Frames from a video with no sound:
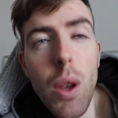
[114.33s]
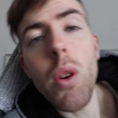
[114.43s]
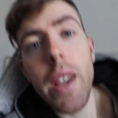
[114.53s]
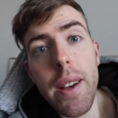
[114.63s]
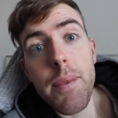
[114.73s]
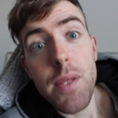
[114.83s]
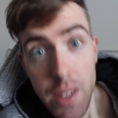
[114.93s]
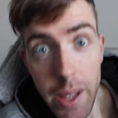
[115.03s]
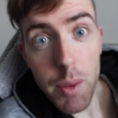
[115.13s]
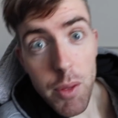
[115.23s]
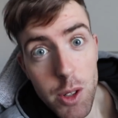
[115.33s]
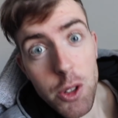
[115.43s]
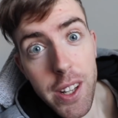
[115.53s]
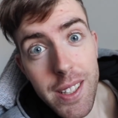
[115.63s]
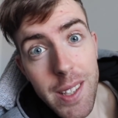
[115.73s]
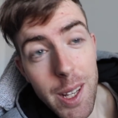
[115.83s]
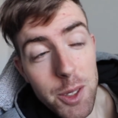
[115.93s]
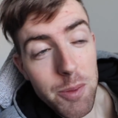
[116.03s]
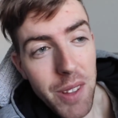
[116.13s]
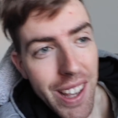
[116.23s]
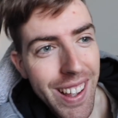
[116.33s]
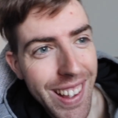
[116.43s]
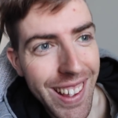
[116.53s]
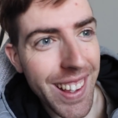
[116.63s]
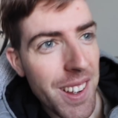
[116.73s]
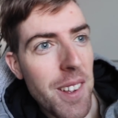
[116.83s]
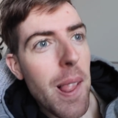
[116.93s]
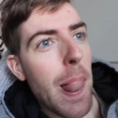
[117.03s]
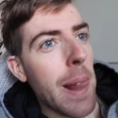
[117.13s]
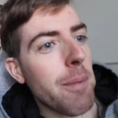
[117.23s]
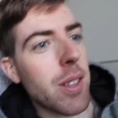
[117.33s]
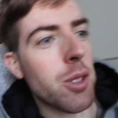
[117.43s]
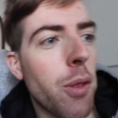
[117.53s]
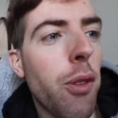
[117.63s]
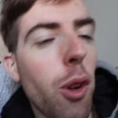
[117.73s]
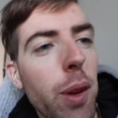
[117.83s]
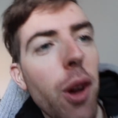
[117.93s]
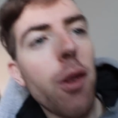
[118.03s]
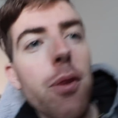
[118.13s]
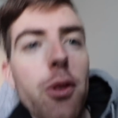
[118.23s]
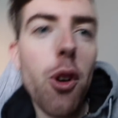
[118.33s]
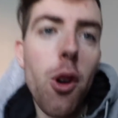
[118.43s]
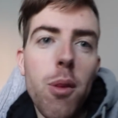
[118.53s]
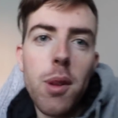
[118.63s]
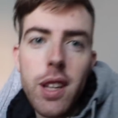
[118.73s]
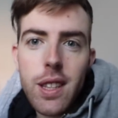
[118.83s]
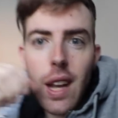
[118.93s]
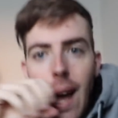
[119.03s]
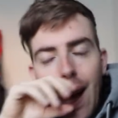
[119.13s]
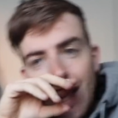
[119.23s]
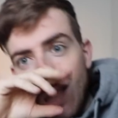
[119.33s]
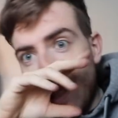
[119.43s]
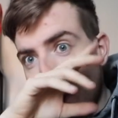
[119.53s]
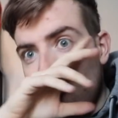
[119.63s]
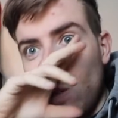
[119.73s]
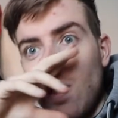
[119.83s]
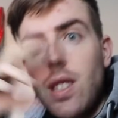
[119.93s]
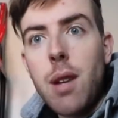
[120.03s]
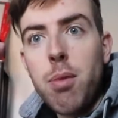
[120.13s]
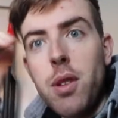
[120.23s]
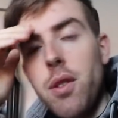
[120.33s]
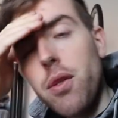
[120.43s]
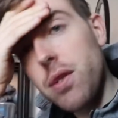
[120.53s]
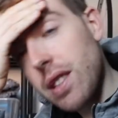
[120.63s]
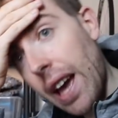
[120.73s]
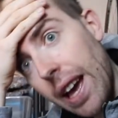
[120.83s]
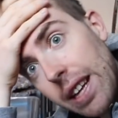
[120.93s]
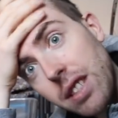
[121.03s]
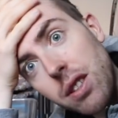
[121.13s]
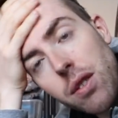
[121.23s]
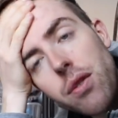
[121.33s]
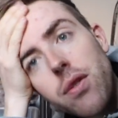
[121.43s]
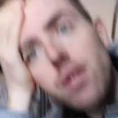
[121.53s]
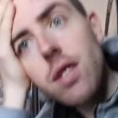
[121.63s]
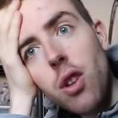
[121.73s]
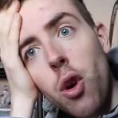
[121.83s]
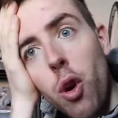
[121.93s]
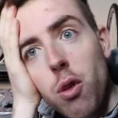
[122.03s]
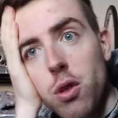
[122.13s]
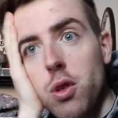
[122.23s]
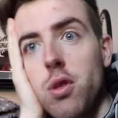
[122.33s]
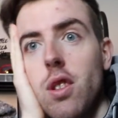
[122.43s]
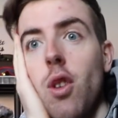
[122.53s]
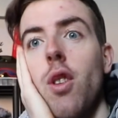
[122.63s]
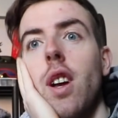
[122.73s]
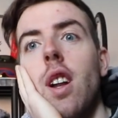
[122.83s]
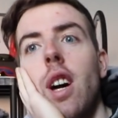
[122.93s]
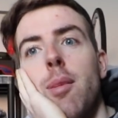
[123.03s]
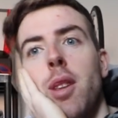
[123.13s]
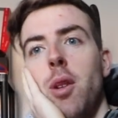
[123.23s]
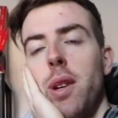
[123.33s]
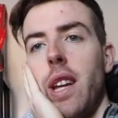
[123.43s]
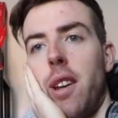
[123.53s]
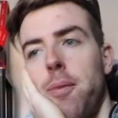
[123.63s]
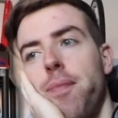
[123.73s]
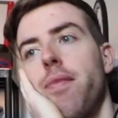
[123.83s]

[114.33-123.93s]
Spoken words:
Oh yeah, today we've got a training session. So following on from like the last couple of days of the whole route and all the climbing that we did,